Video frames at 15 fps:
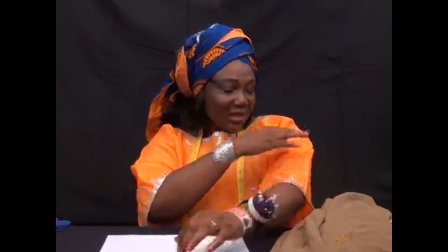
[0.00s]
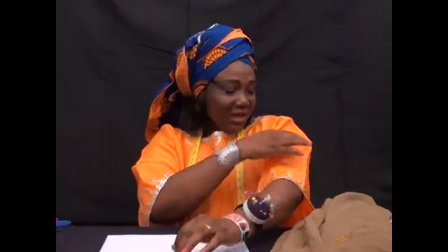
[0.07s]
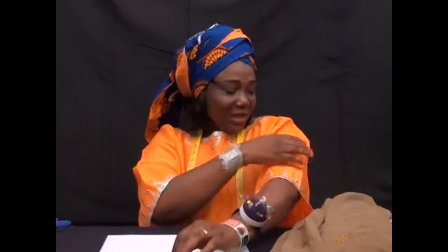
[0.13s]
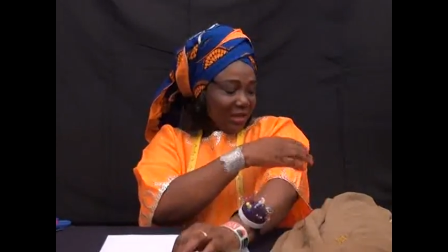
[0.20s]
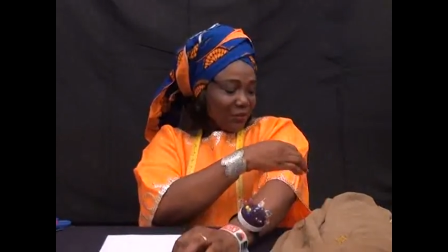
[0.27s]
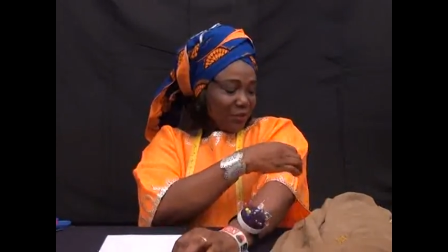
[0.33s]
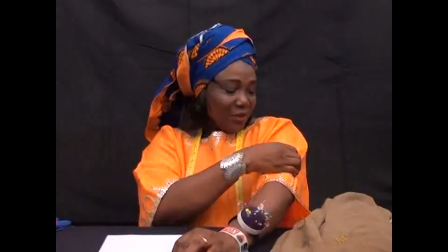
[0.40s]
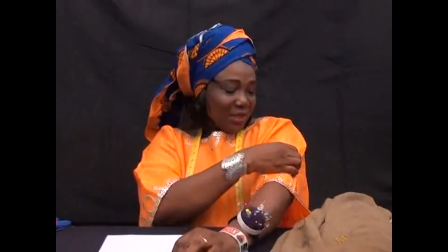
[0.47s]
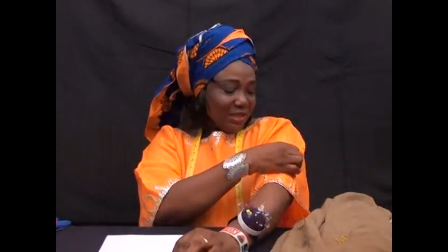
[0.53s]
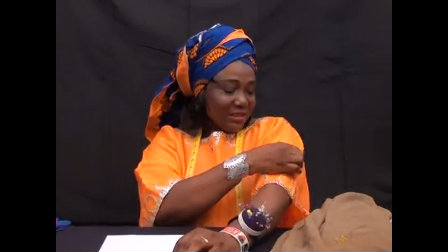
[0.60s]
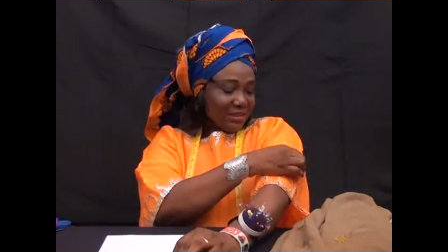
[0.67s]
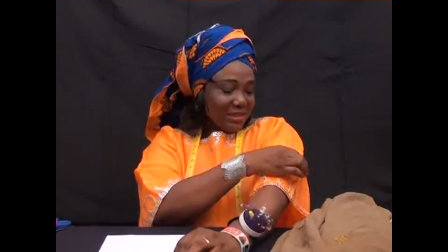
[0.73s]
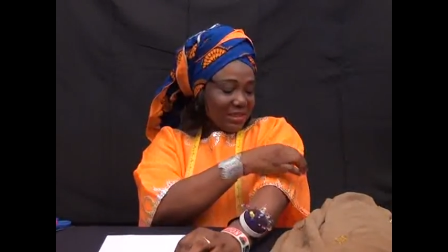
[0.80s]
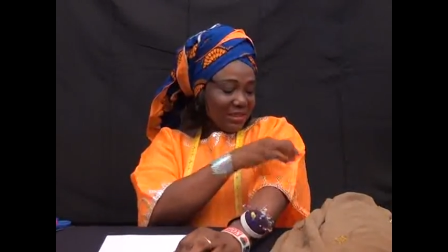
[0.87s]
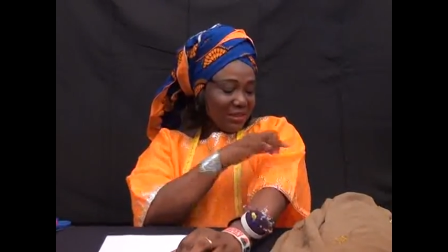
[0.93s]
As you can
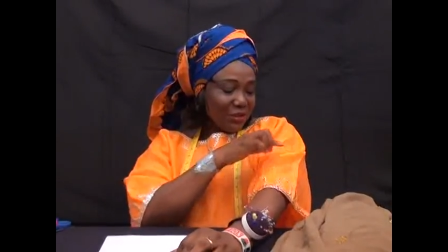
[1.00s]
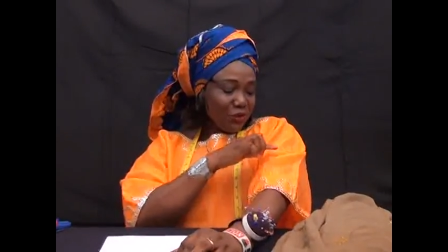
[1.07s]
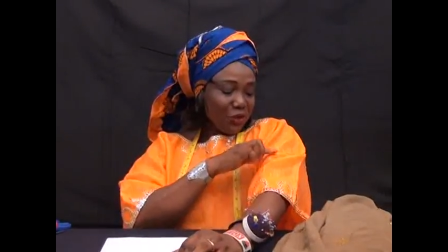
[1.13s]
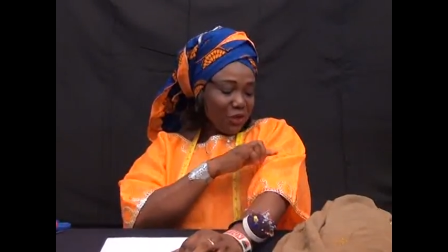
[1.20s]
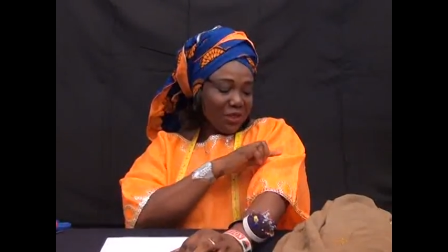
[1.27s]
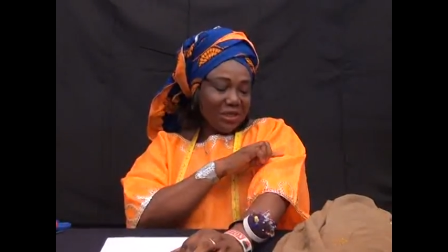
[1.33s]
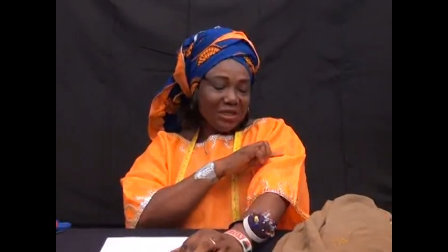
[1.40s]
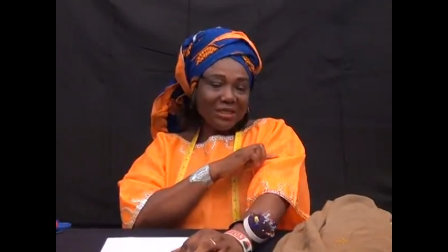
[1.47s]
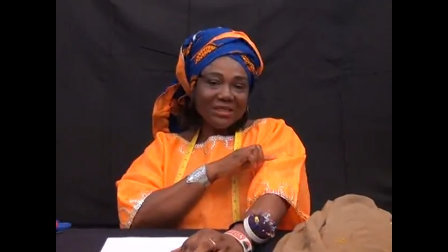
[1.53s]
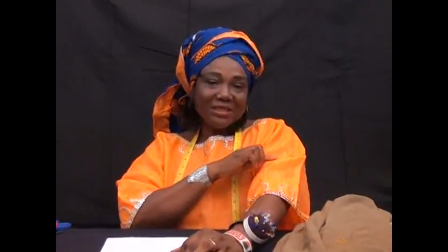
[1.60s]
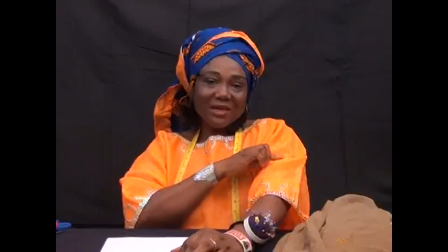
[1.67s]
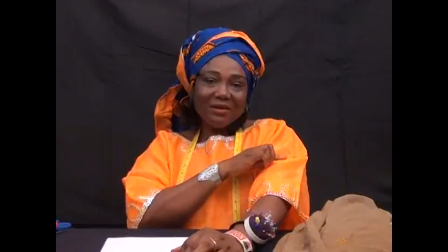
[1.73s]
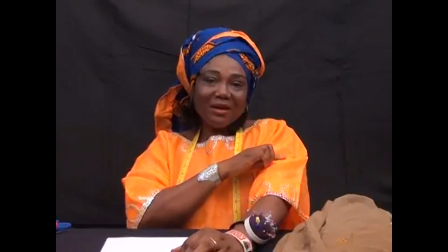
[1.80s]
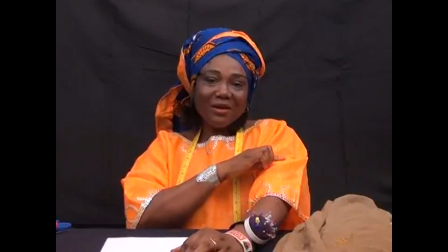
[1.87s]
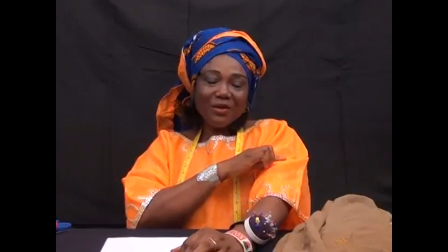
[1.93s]
see, the joining is
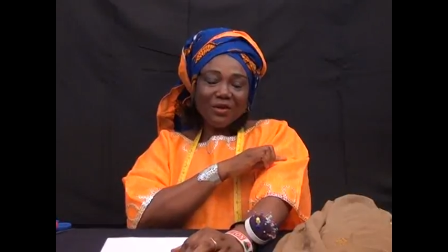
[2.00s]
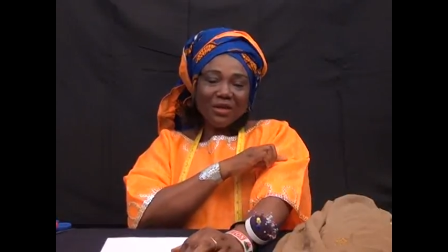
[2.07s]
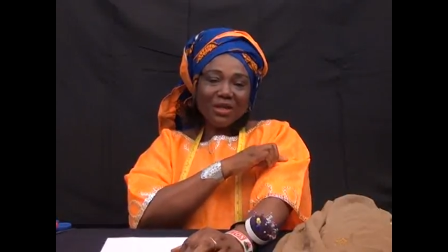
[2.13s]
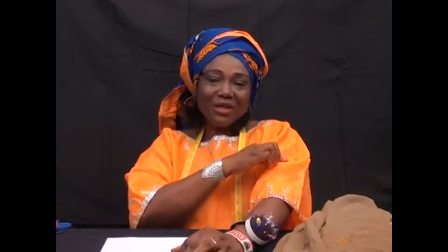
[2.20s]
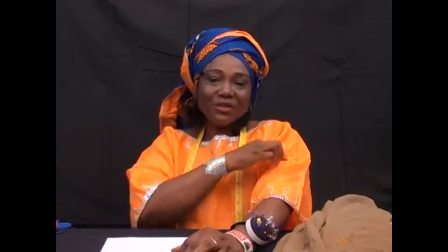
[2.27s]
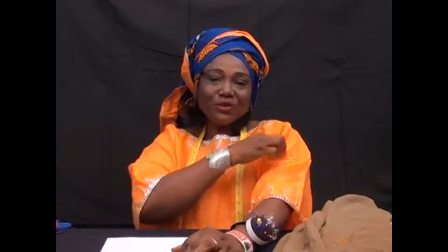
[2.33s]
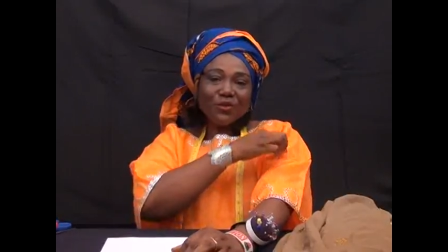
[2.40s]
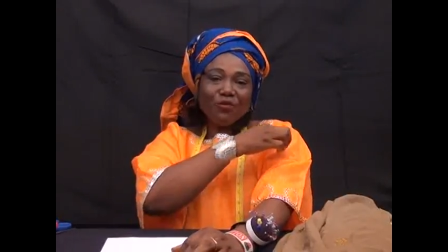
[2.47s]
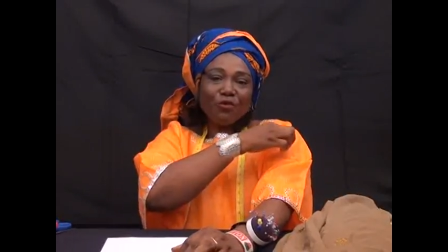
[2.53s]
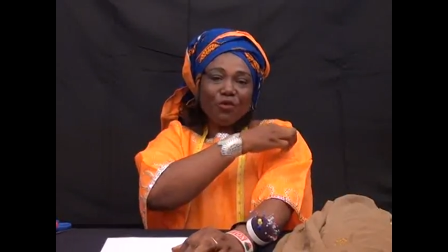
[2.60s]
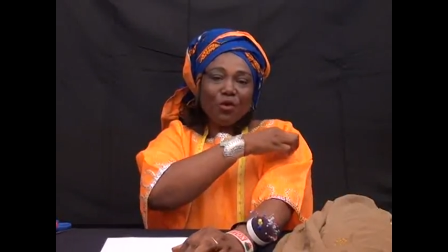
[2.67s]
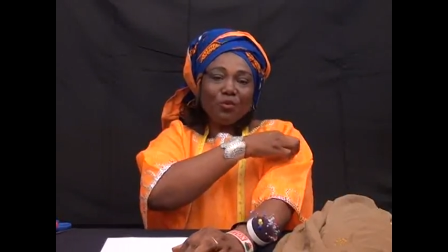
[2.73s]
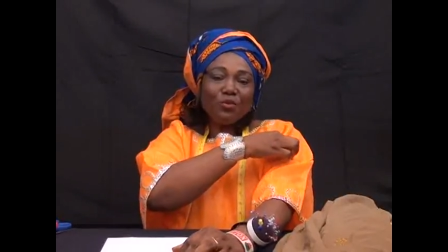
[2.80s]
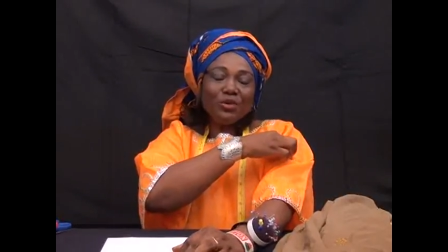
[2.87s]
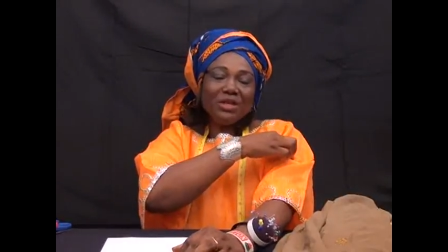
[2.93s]
around here, so
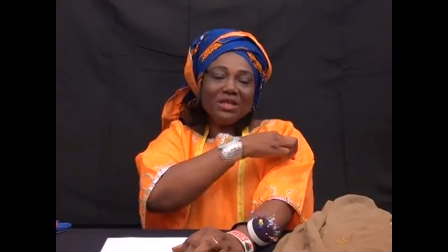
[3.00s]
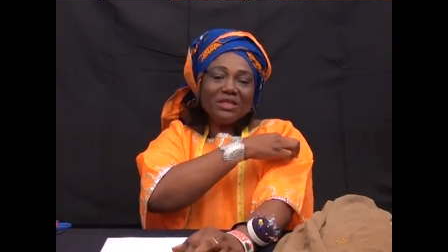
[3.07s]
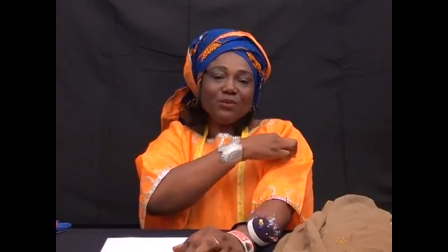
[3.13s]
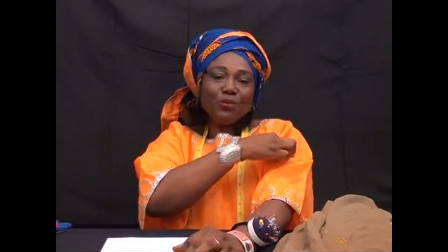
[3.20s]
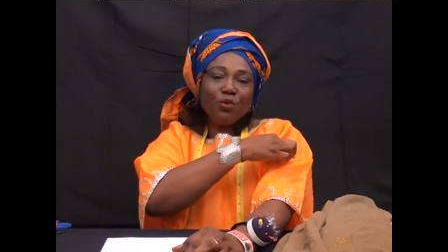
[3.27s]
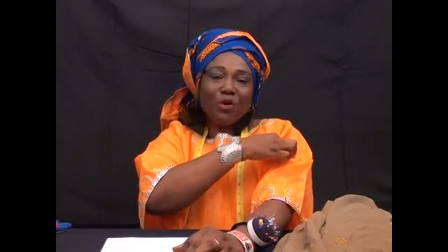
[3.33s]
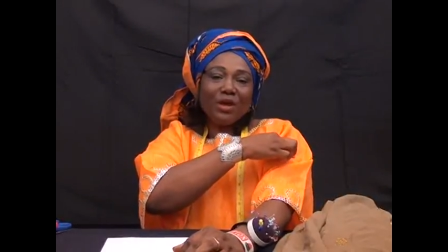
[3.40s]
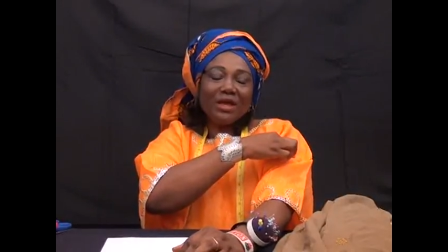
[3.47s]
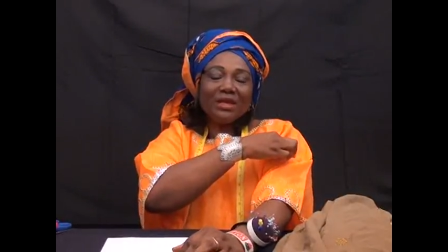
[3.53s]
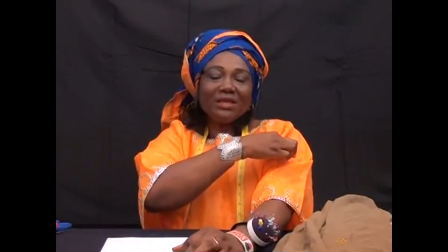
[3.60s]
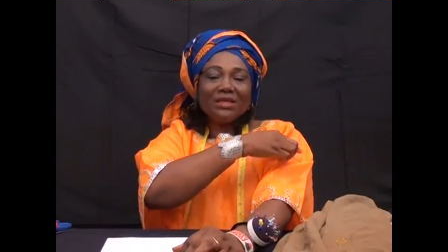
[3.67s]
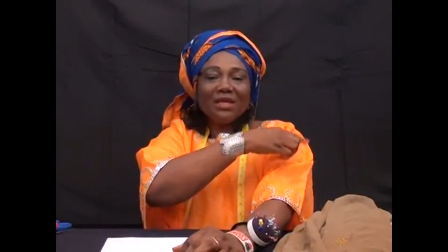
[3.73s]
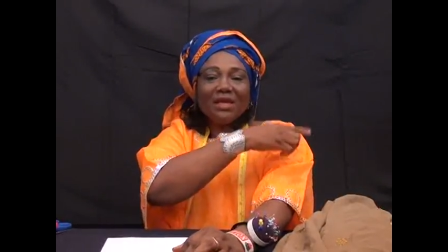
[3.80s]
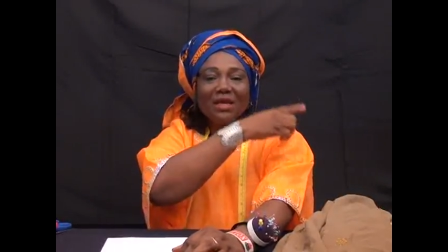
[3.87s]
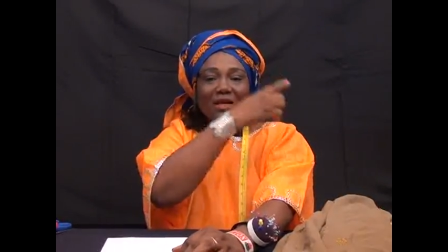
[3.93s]
from this point
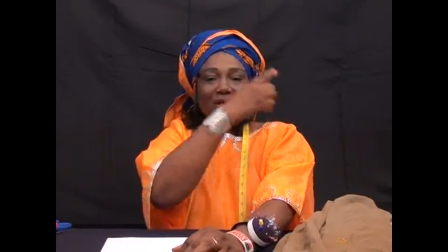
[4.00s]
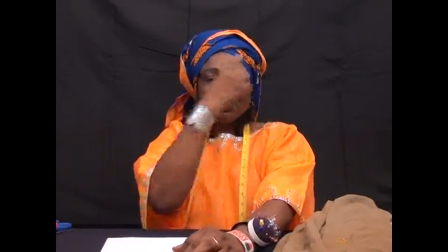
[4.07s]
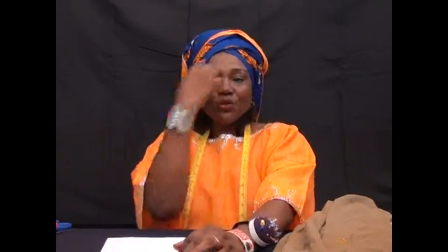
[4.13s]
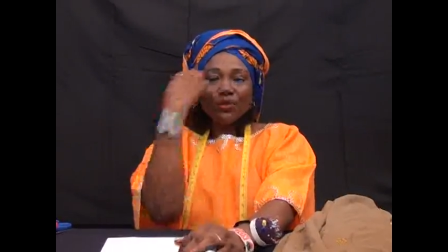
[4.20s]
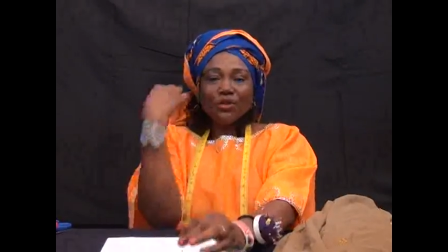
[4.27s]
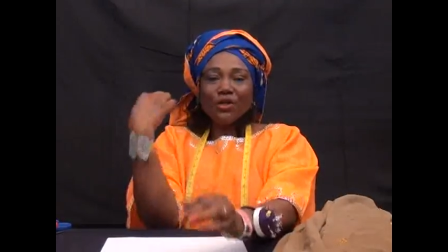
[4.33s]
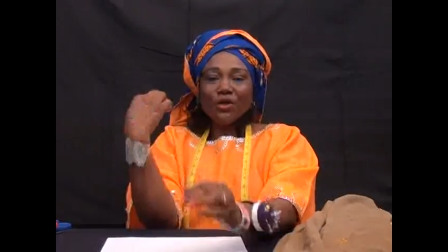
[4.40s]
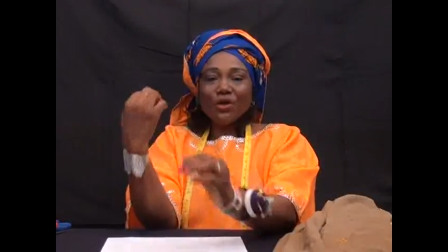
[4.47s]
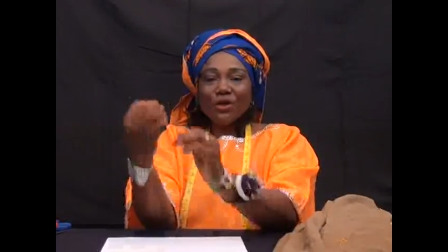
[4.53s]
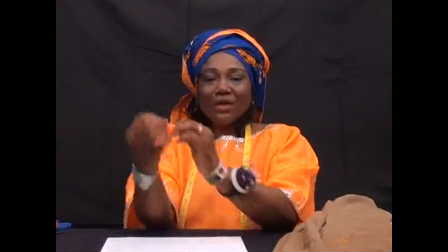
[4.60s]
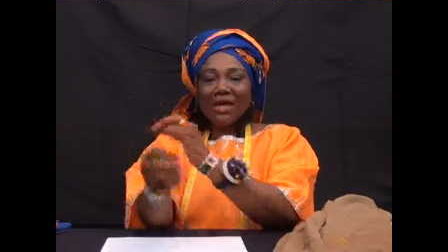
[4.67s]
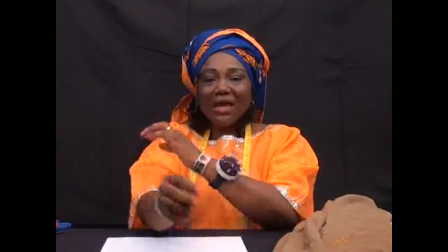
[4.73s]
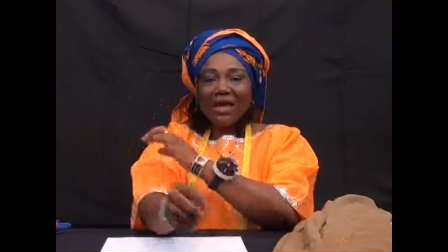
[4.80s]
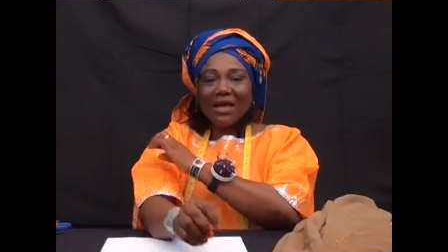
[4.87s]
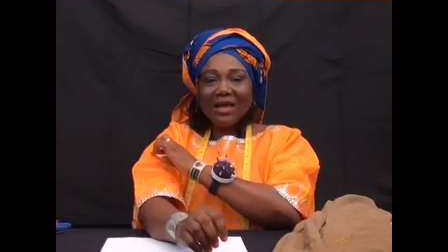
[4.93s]
to the
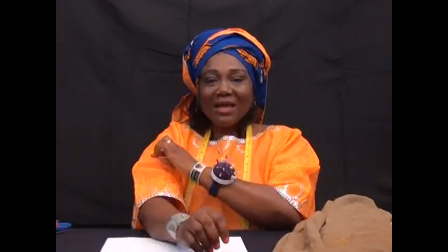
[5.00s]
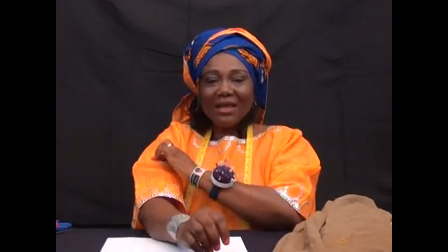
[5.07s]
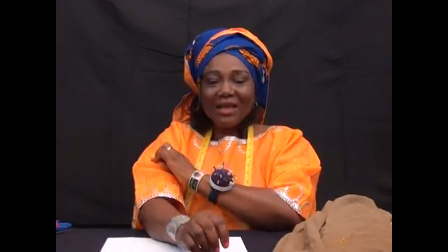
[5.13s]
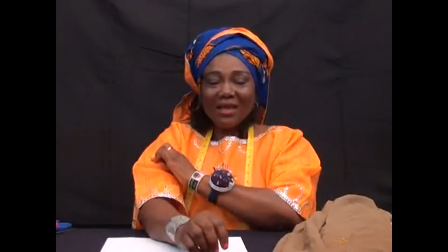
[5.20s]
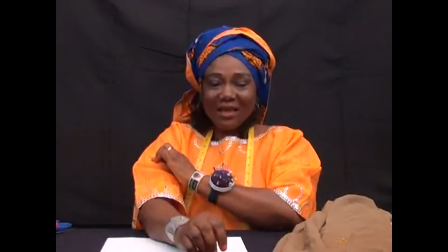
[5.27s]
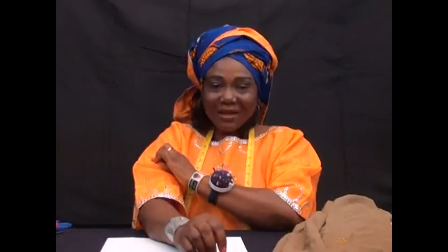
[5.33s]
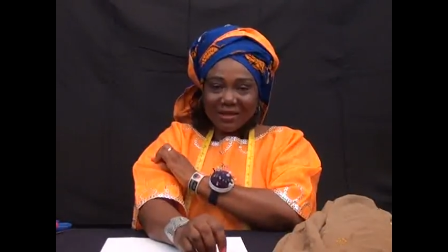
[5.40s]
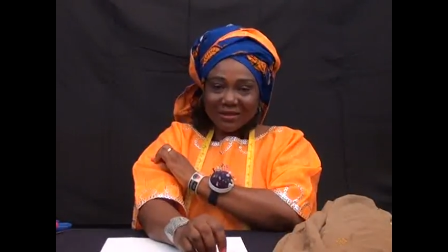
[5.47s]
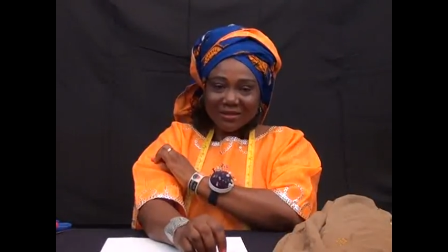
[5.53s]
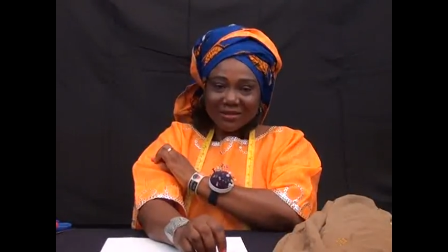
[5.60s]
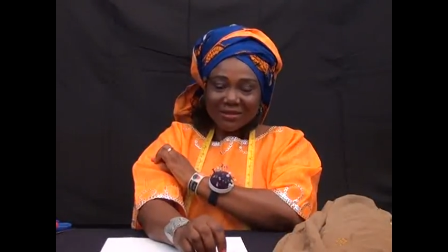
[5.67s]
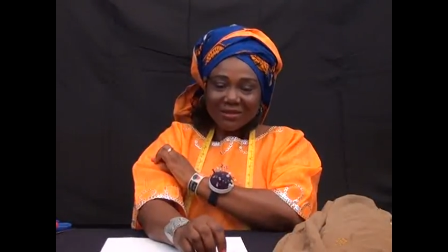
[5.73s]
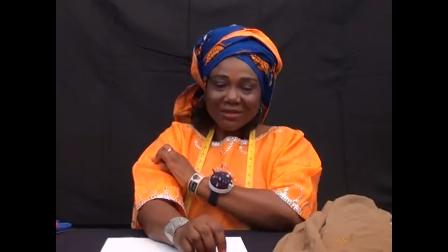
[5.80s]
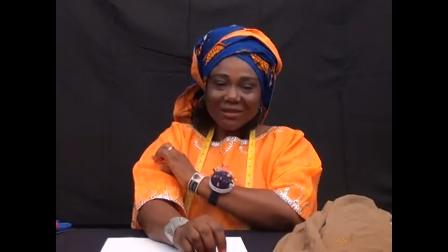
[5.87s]
other end,